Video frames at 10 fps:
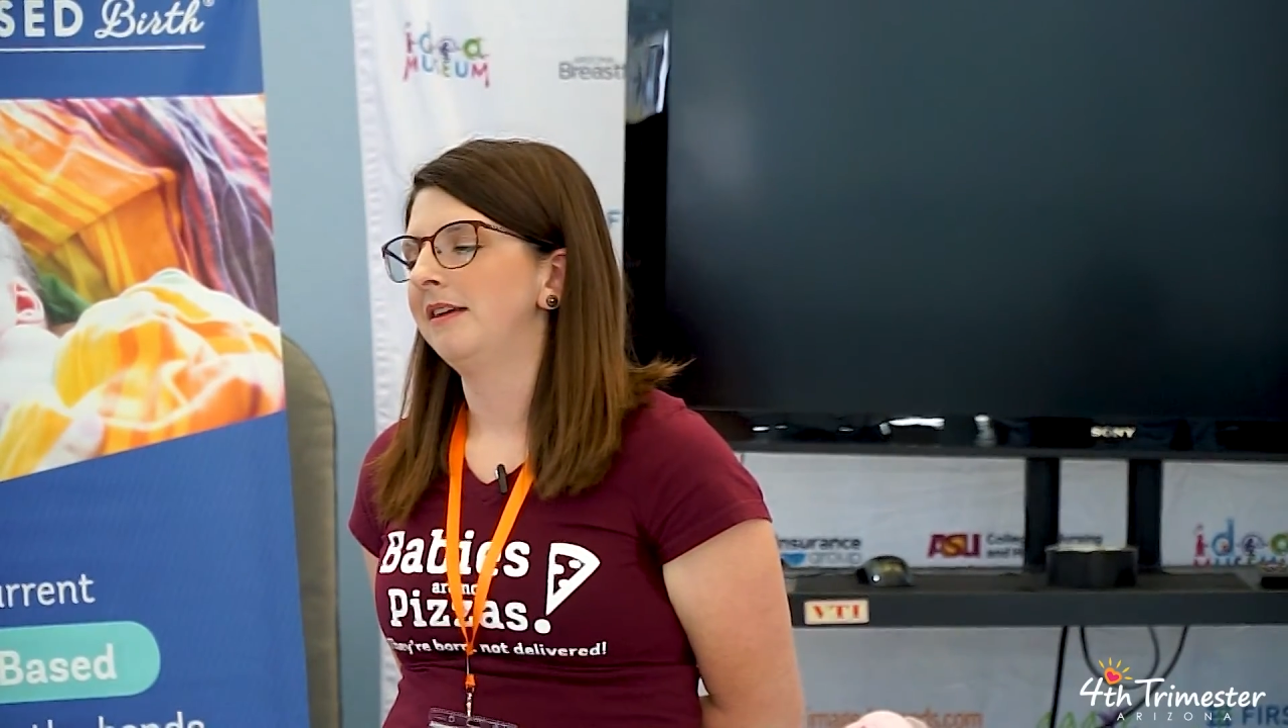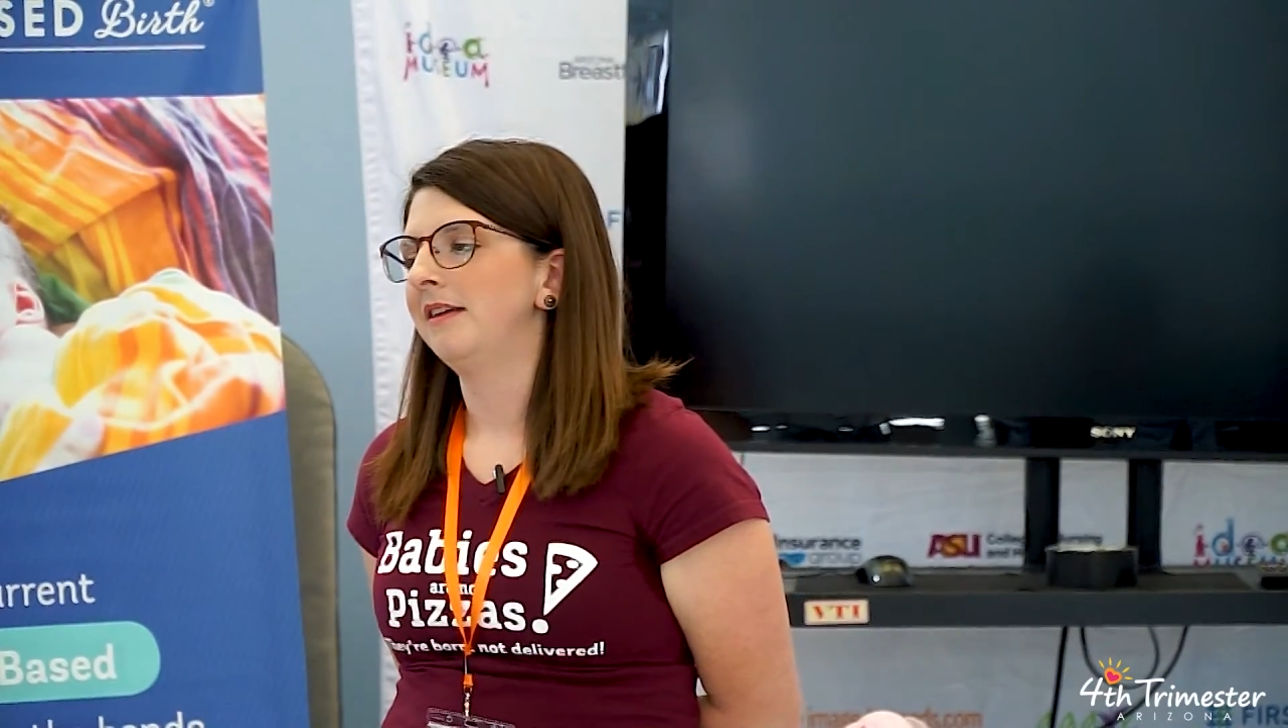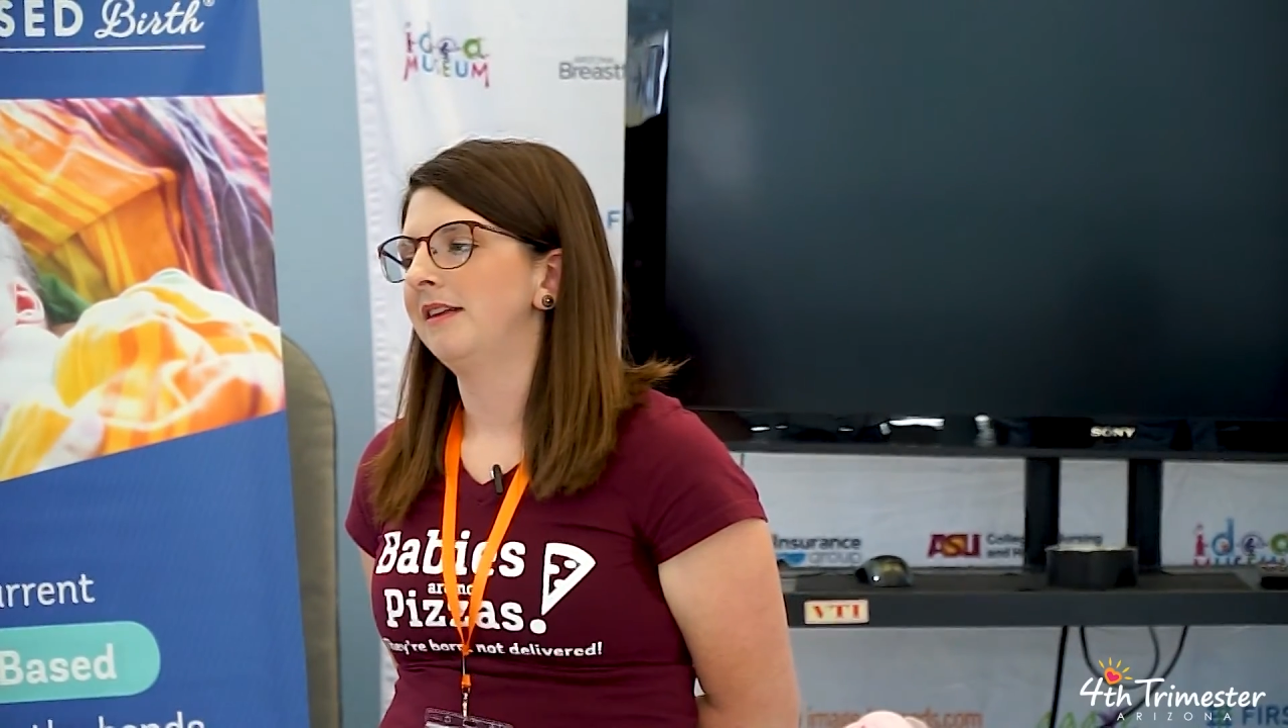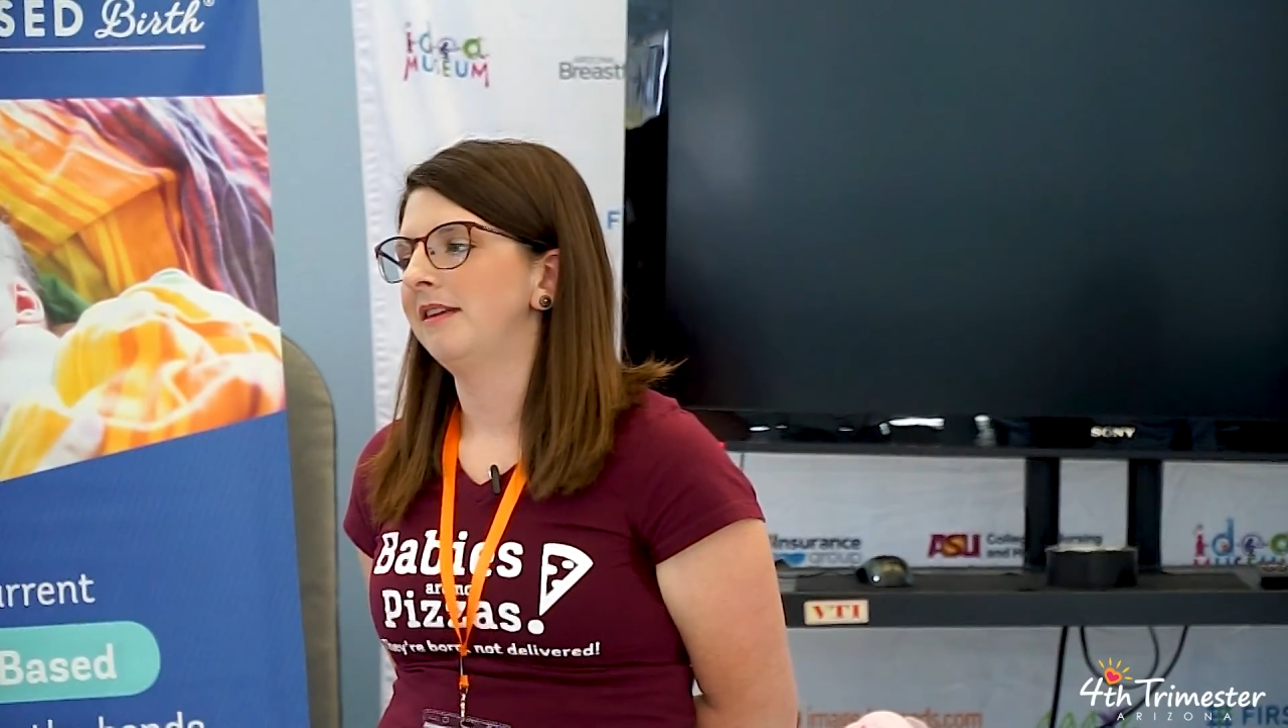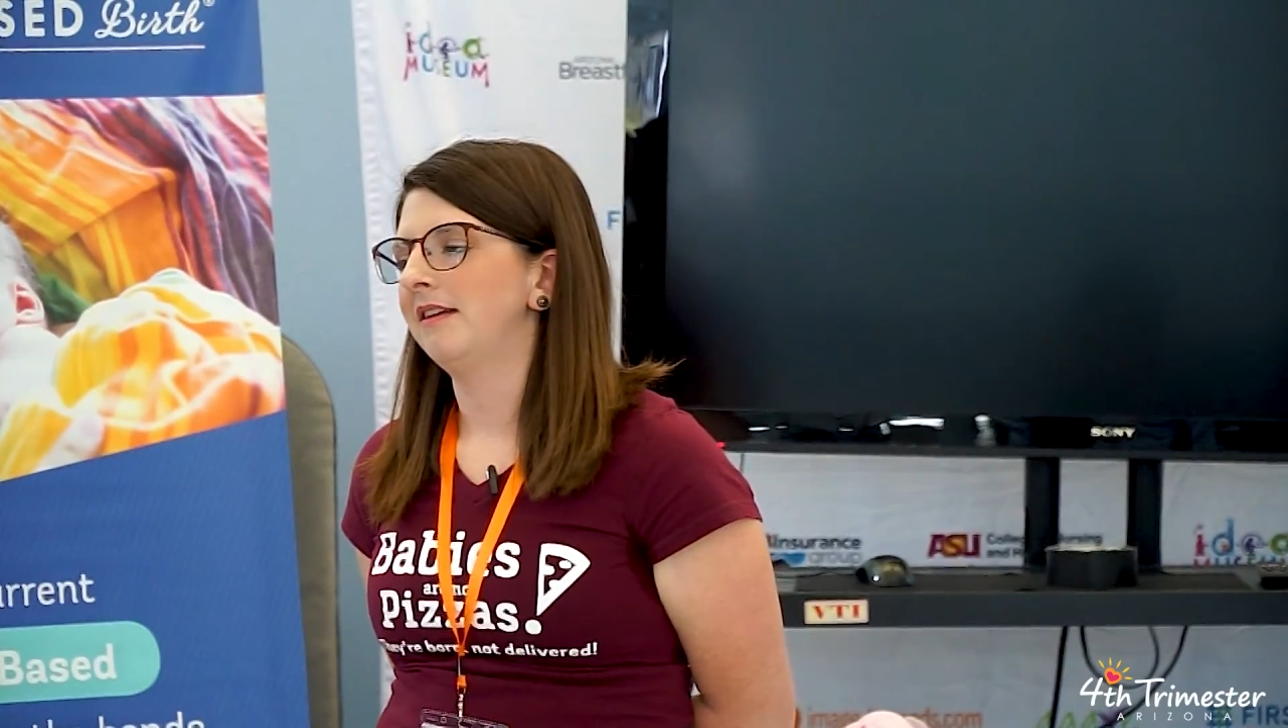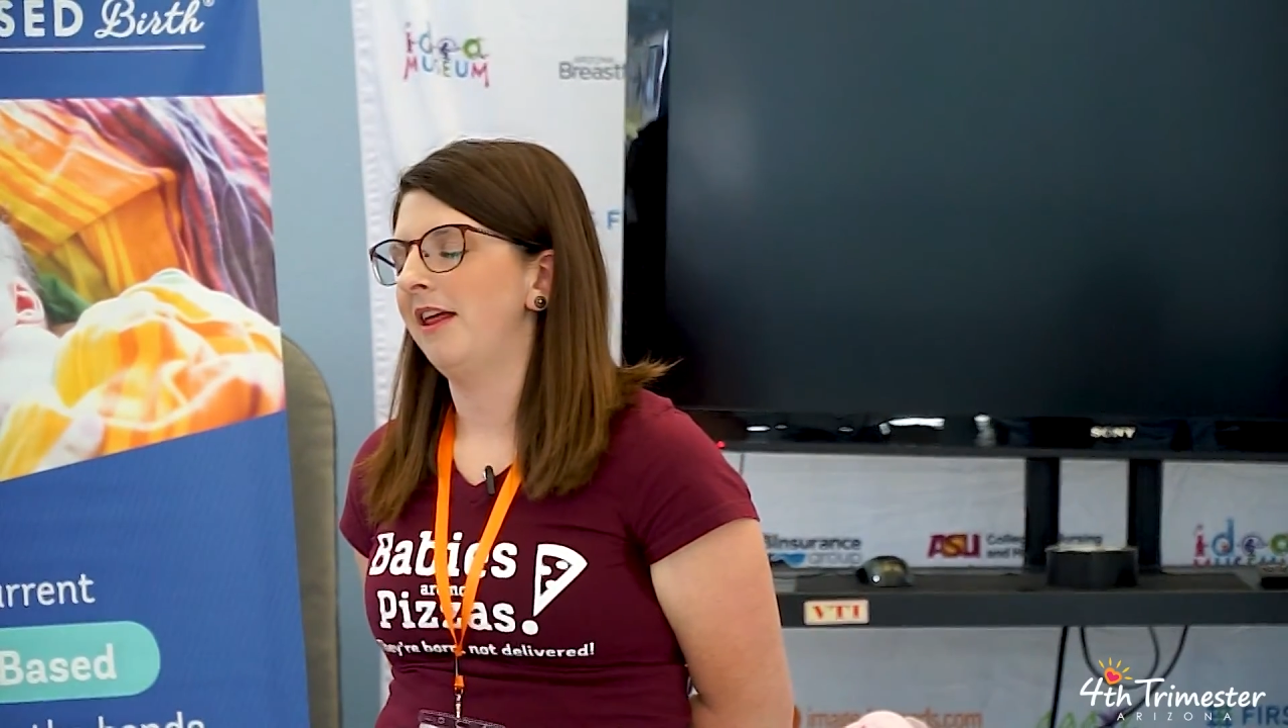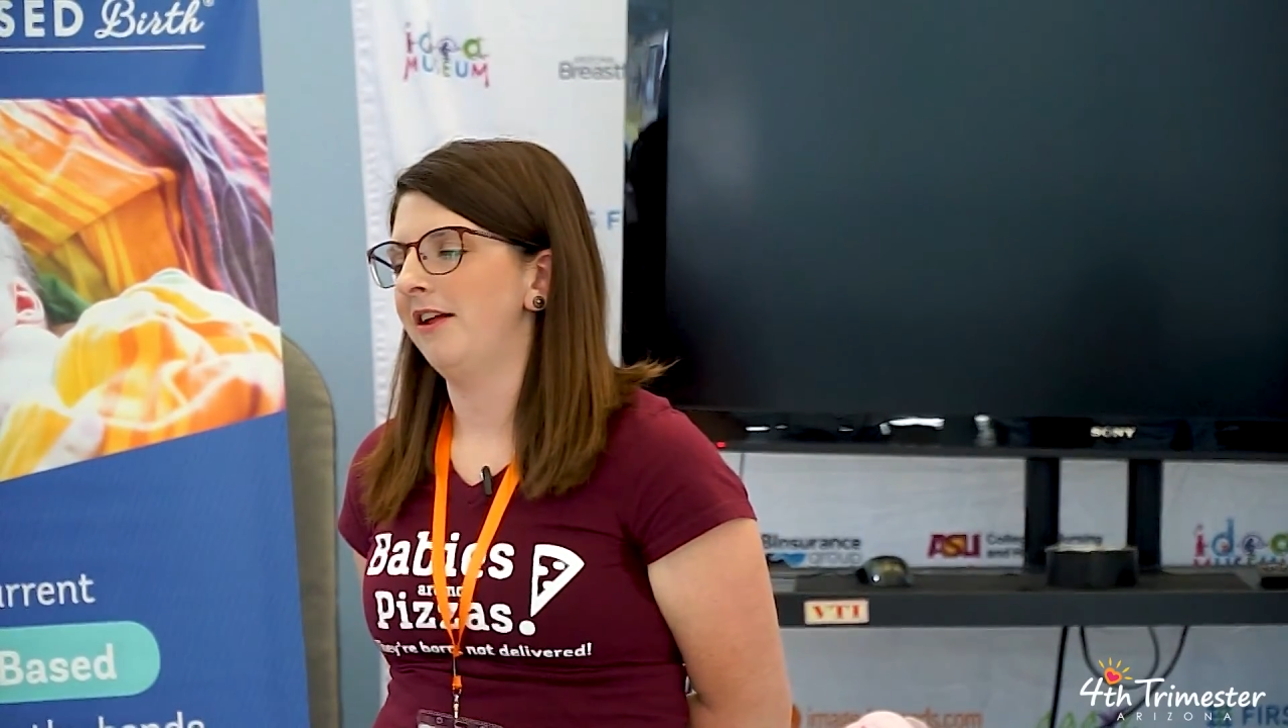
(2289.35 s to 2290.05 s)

all those other,